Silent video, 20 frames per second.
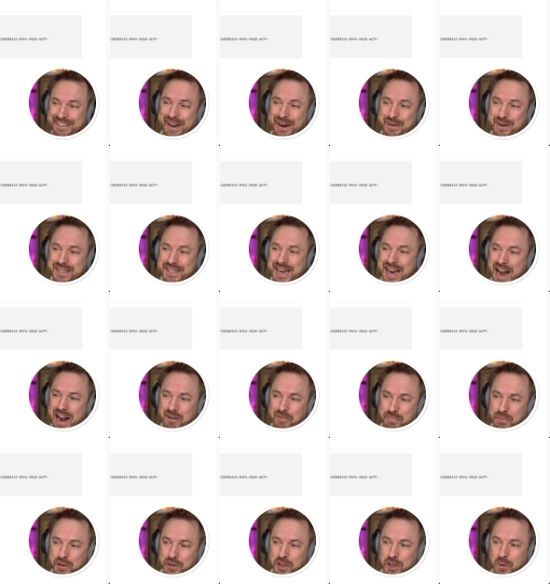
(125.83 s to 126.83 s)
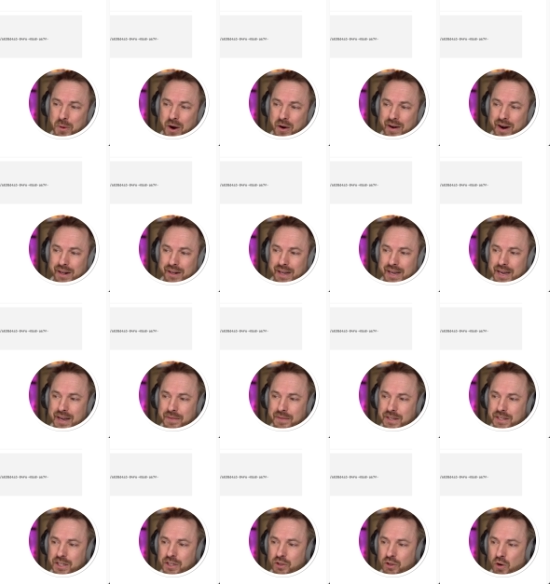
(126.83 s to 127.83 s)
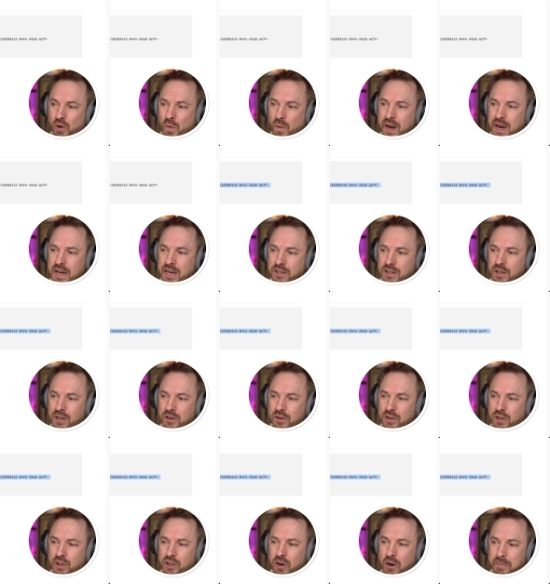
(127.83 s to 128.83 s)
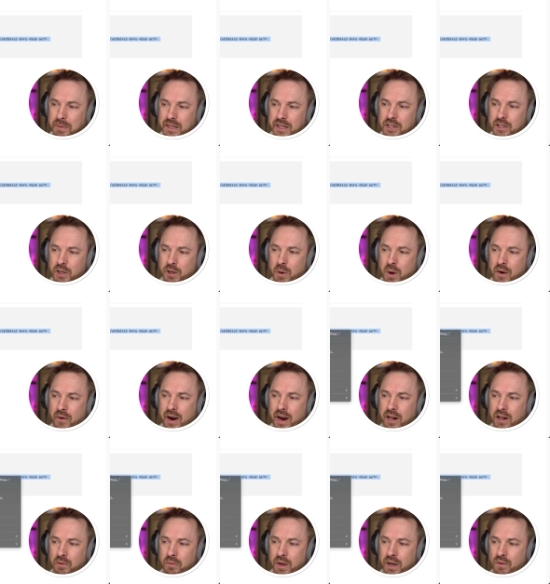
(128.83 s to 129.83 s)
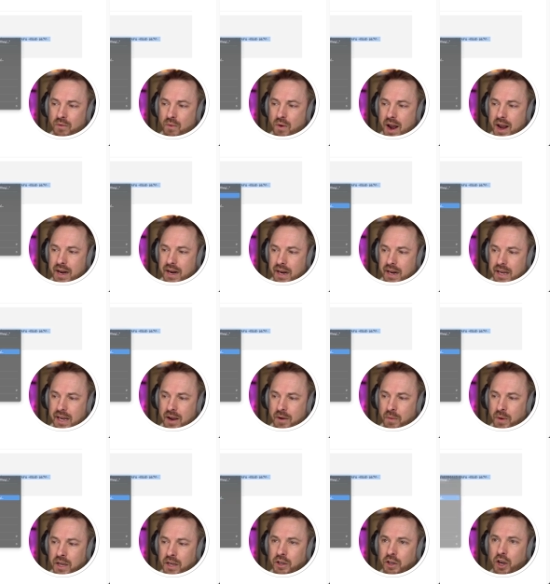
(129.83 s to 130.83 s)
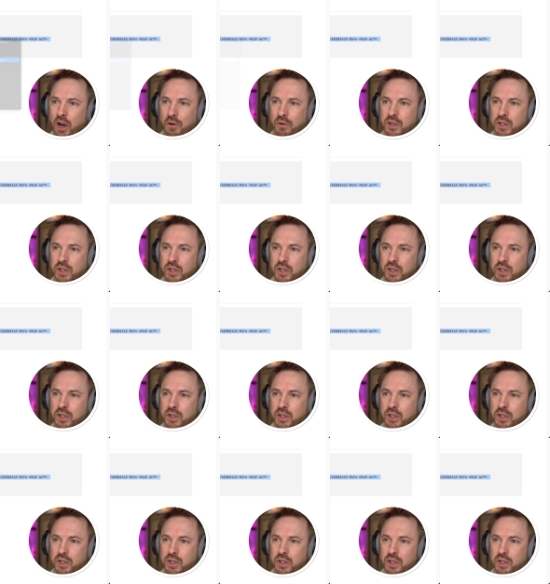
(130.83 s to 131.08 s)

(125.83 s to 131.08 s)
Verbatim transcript: There is an output URL here. This is all we need to do. Just copy this URL. We can right click it and we can go